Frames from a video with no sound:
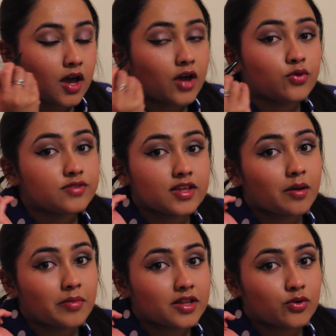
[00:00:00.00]
don't think
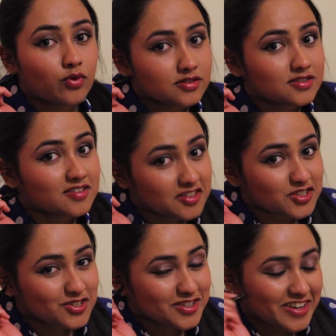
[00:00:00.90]
I made the best
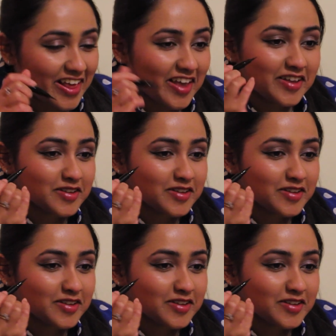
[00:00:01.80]
decision today.